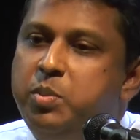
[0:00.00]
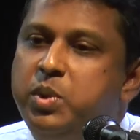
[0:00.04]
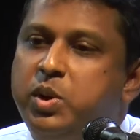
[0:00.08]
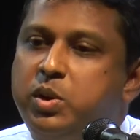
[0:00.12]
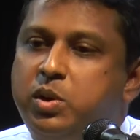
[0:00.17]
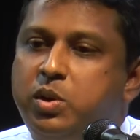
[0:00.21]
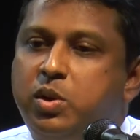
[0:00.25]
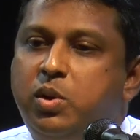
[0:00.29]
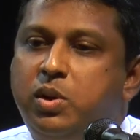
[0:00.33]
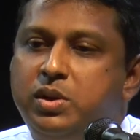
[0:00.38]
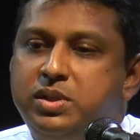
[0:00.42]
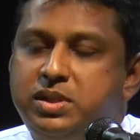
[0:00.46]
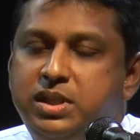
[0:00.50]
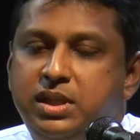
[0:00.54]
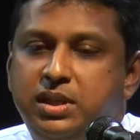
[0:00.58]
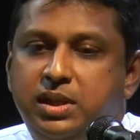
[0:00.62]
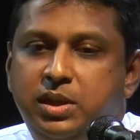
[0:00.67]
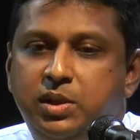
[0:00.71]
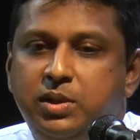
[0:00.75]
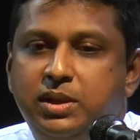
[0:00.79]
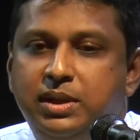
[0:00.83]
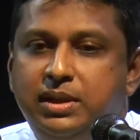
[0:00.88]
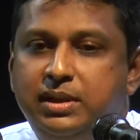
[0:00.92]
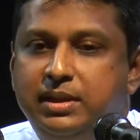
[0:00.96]
across in
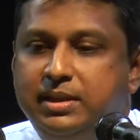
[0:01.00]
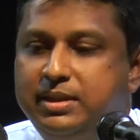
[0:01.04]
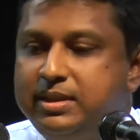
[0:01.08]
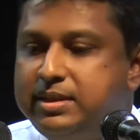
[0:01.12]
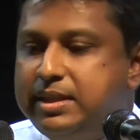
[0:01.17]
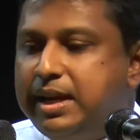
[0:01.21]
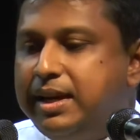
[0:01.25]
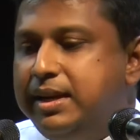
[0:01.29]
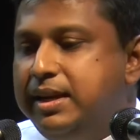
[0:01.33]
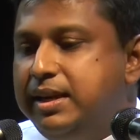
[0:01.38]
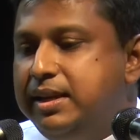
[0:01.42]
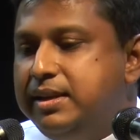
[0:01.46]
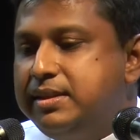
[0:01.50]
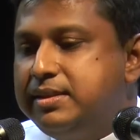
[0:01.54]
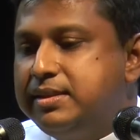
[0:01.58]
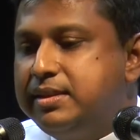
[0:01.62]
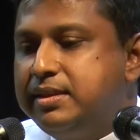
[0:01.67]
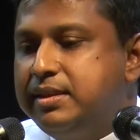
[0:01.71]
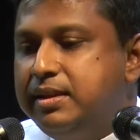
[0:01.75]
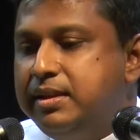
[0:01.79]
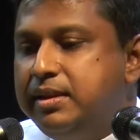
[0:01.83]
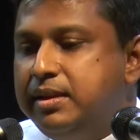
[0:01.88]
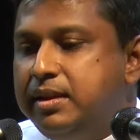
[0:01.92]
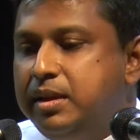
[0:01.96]
your studies
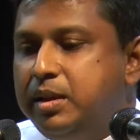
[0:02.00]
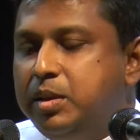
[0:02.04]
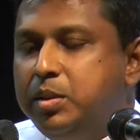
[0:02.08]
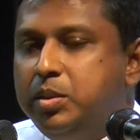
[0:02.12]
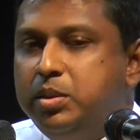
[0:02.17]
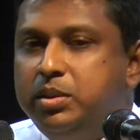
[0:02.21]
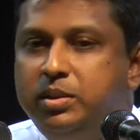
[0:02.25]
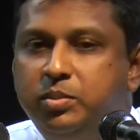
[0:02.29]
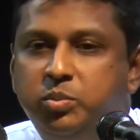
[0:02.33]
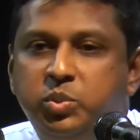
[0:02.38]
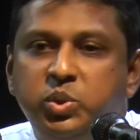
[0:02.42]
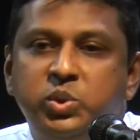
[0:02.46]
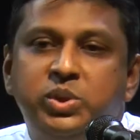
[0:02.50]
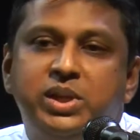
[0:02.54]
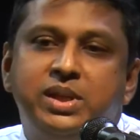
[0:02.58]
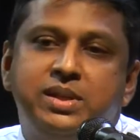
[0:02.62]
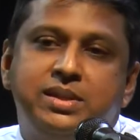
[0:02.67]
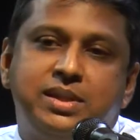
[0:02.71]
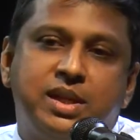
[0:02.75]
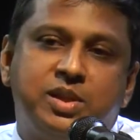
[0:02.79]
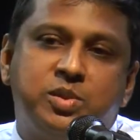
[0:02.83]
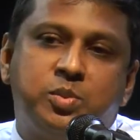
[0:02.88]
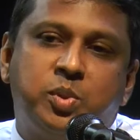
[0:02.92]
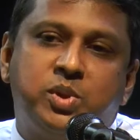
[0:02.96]
Buddha's
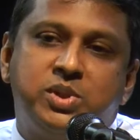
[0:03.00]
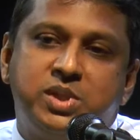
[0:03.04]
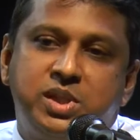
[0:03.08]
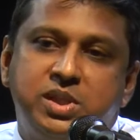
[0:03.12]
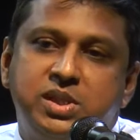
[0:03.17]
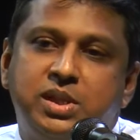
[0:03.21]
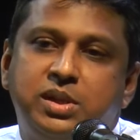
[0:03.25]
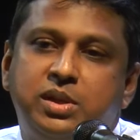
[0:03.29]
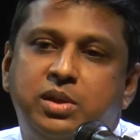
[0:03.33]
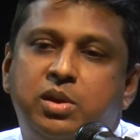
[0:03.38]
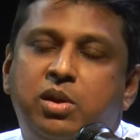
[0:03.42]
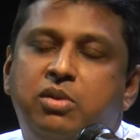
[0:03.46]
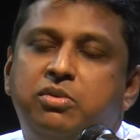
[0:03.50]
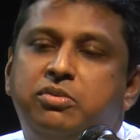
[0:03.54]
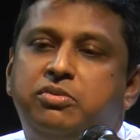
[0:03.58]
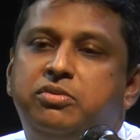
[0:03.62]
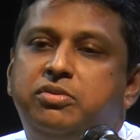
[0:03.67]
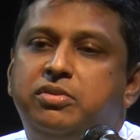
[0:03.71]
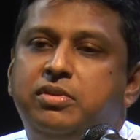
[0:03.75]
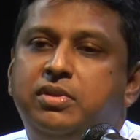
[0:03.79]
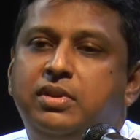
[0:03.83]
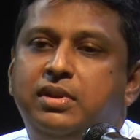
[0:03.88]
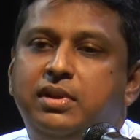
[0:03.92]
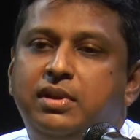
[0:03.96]
exposition of
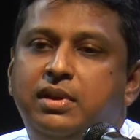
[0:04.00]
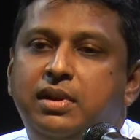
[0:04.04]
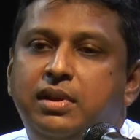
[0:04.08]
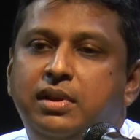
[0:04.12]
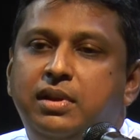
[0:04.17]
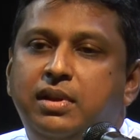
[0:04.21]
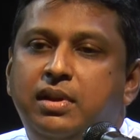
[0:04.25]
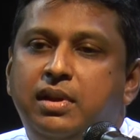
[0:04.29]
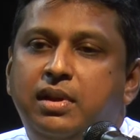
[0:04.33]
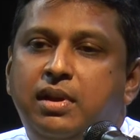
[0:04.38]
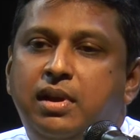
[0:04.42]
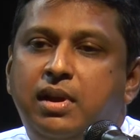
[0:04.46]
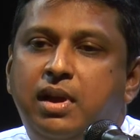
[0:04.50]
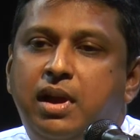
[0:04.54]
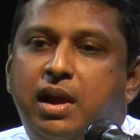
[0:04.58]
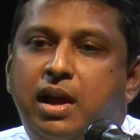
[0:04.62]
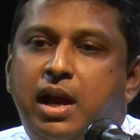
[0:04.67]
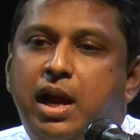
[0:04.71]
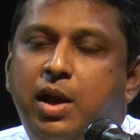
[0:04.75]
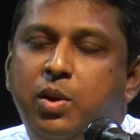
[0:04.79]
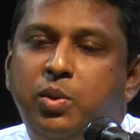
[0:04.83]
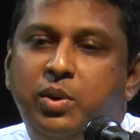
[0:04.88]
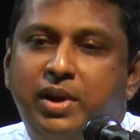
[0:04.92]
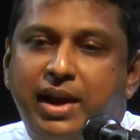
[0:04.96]

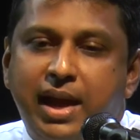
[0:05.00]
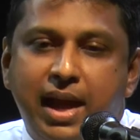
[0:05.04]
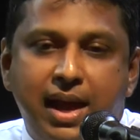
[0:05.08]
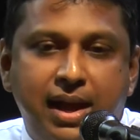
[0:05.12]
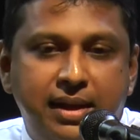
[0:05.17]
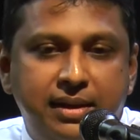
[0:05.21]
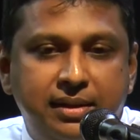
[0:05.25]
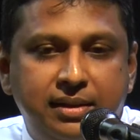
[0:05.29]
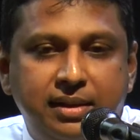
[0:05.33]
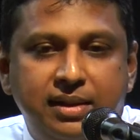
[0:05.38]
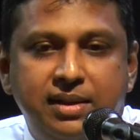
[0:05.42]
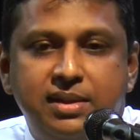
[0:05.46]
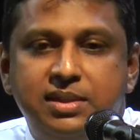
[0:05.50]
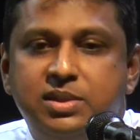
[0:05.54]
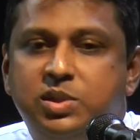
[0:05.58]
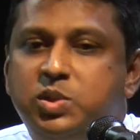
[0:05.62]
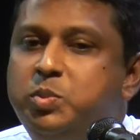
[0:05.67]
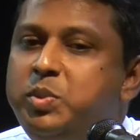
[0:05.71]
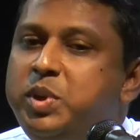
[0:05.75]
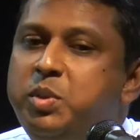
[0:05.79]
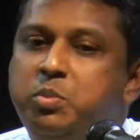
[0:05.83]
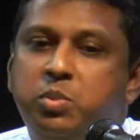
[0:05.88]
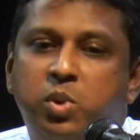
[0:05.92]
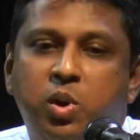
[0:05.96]
how rare it is to
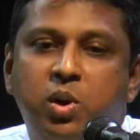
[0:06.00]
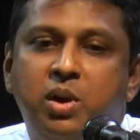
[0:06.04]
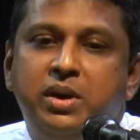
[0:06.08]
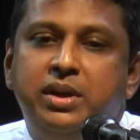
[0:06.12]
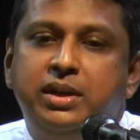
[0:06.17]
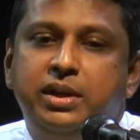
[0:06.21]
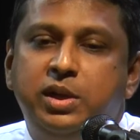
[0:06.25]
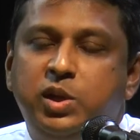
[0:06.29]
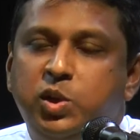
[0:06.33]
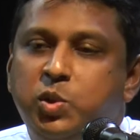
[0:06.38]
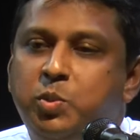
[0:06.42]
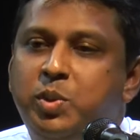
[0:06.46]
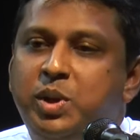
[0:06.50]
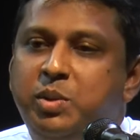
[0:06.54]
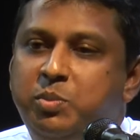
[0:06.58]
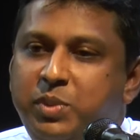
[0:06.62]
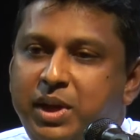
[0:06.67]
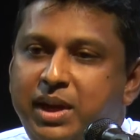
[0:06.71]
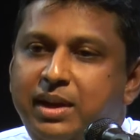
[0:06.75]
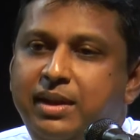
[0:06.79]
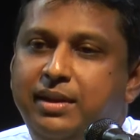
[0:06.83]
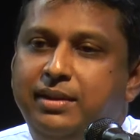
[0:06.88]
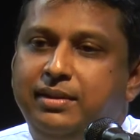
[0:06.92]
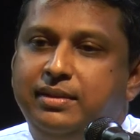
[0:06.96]
be born a human
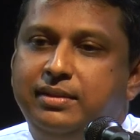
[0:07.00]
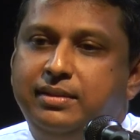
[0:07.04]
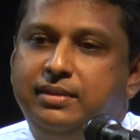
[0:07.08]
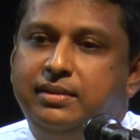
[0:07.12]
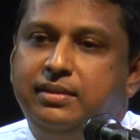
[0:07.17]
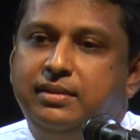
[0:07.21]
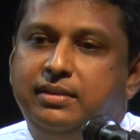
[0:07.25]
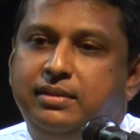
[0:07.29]
being.